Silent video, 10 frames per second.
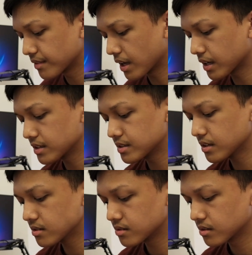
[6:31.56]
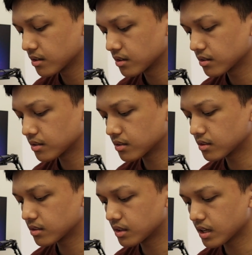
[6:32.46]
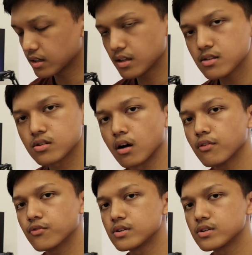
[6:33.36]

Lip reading: I can just take this off,